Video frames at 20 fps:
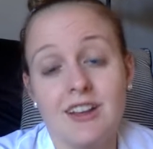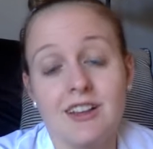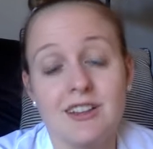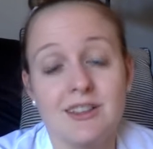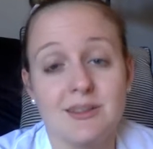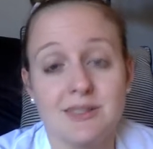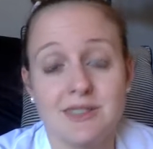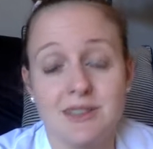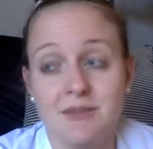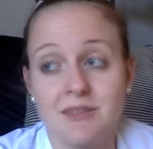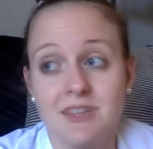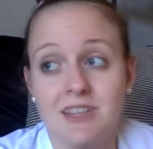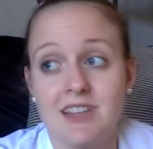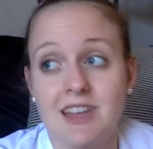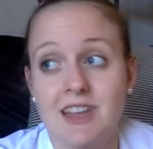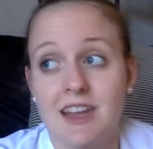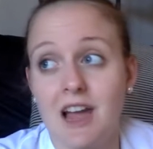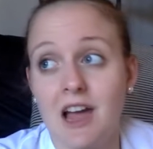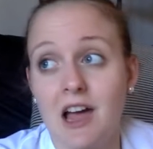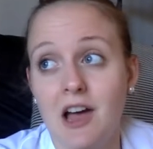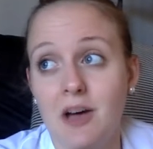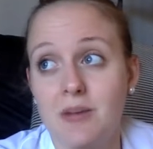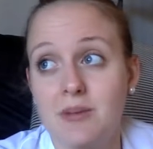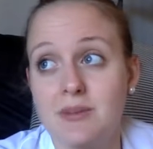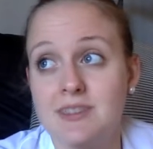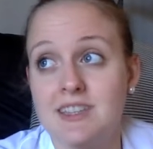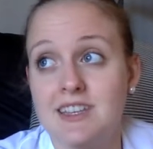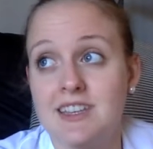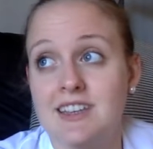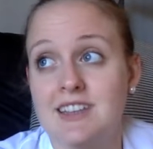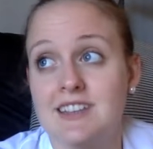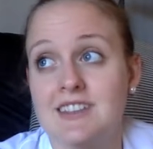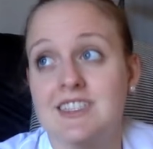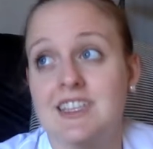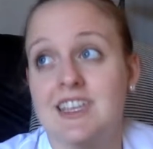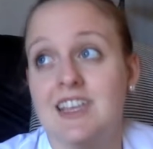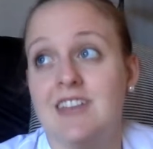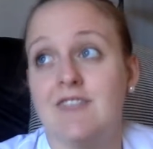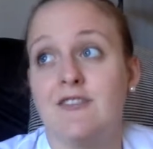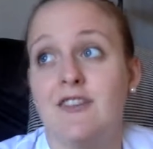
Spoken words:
So something that helps is if